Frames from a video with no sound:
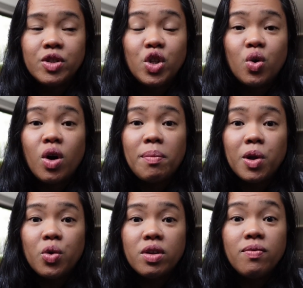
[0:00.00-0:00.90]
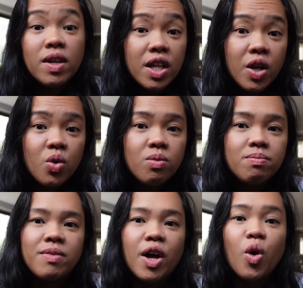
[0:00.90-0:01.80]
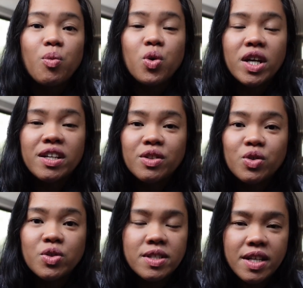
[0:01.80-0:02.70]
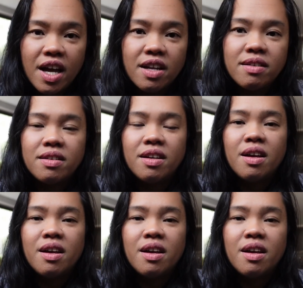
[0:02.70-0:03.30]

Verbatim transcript: you know, upload a video. I hope you can understand.